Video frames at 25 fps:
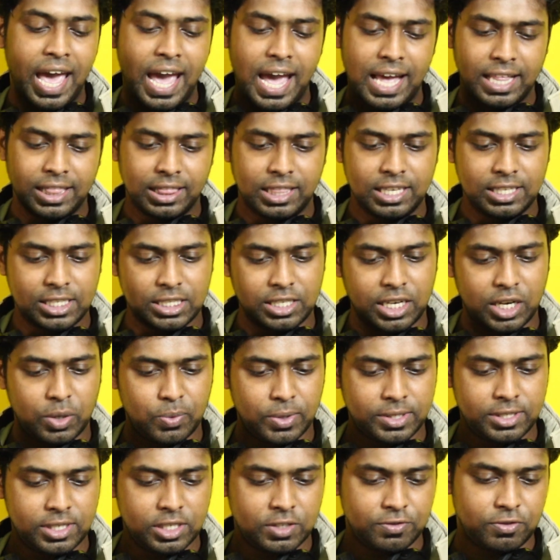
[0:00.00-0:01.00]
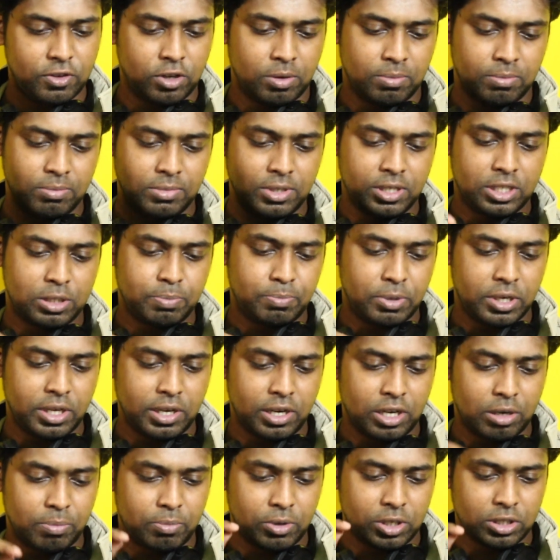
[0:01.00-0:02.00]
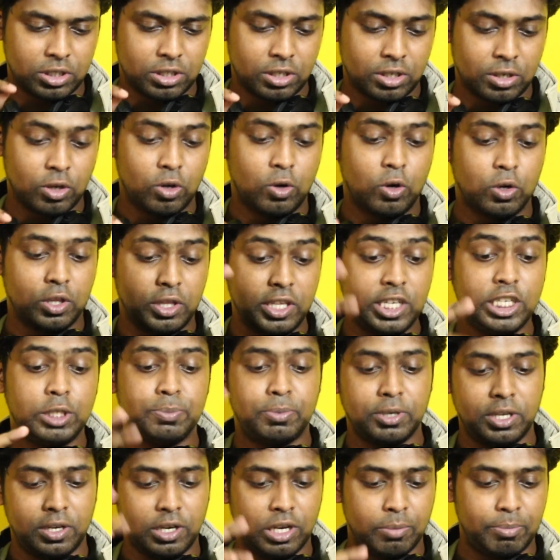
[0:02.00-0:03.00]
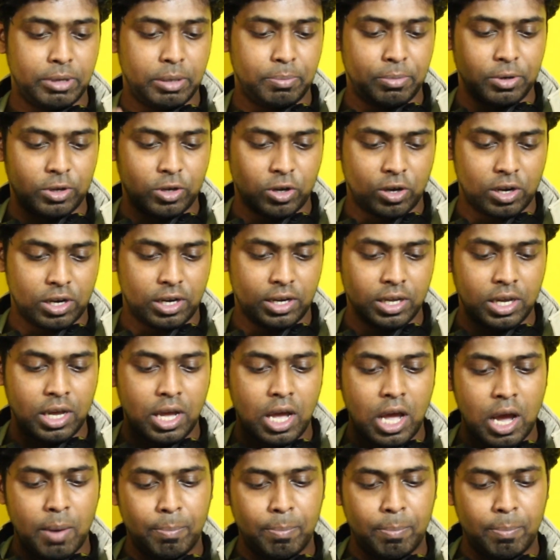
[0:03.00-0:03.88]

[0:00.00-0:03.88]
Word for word: And this request is from this particular person, or these particular people, called uh,